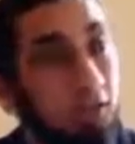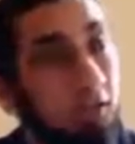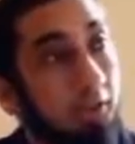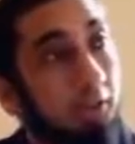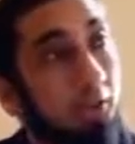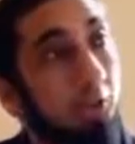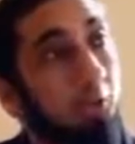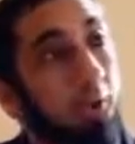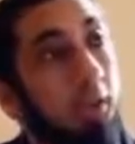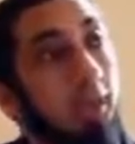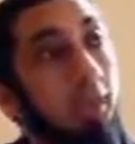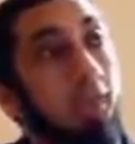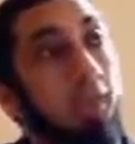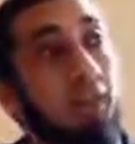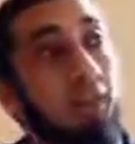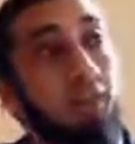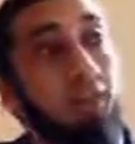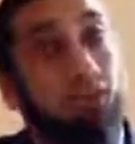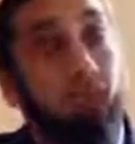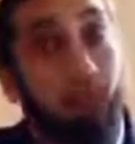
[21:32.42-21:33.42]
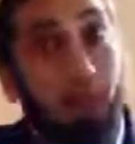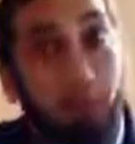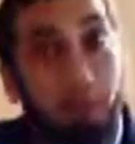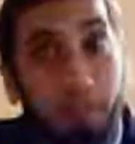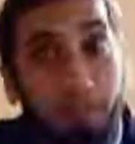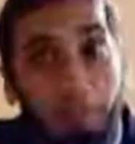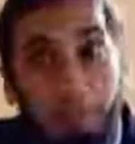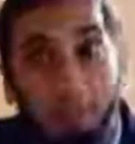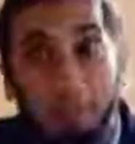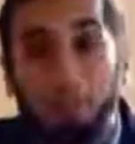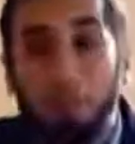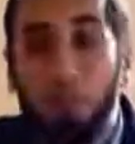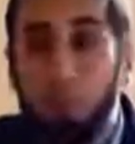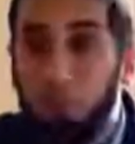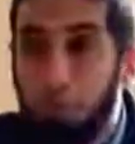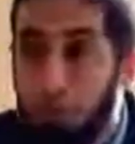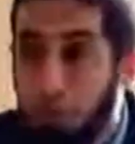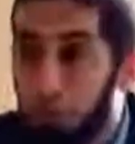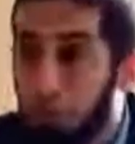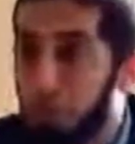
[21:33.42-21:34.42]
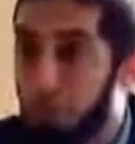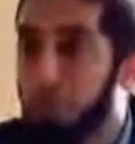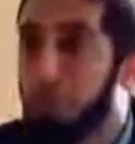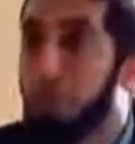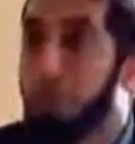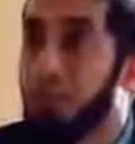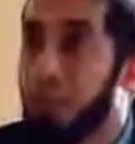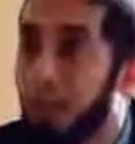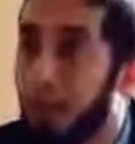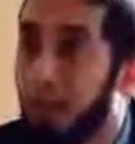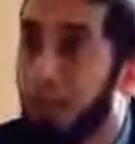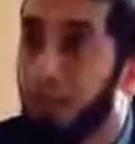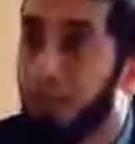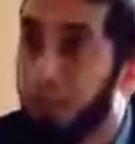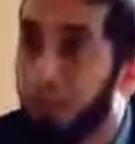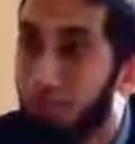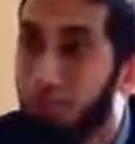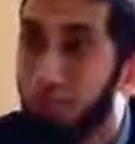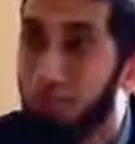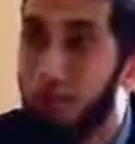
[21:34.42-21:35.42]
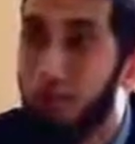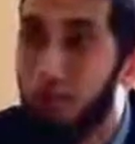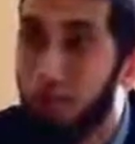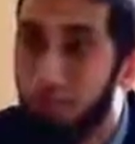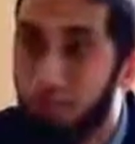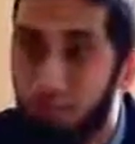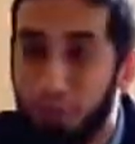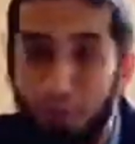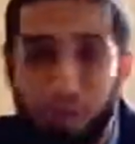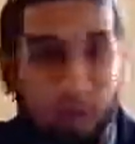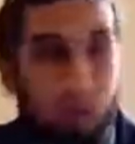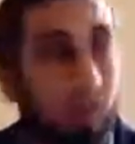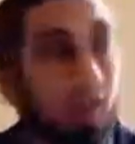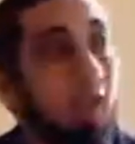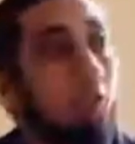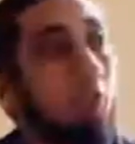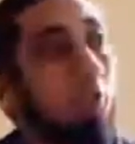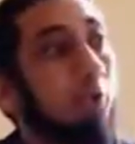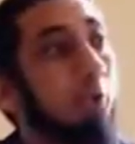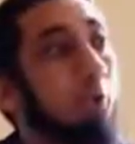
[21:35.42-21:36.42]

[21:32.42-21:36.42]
This is one of the fundamental purposes of the Friday prayer.